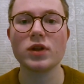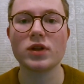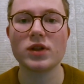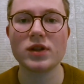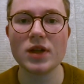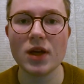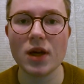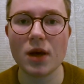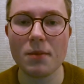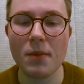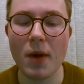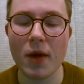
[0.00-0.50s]
the
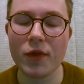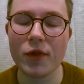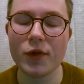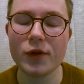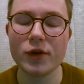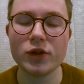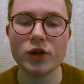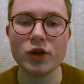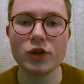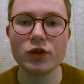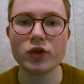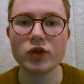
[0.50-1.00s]
Seeger
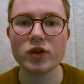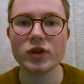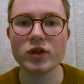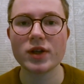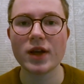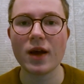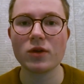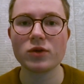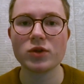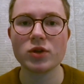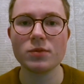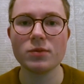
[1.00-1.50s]
method
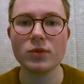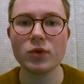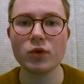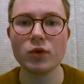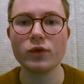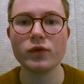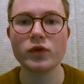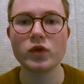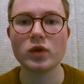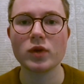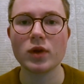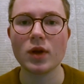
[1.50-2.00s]
uses counter
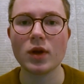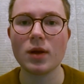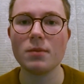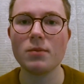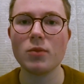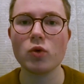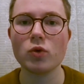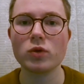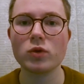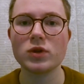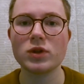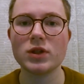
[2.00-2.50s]
moves in
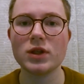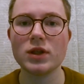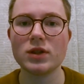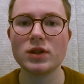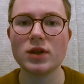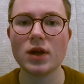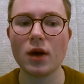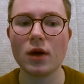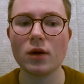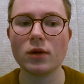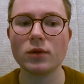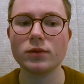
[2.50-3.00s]
more
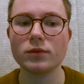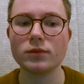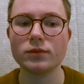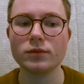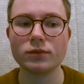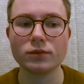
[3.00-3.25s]
detail.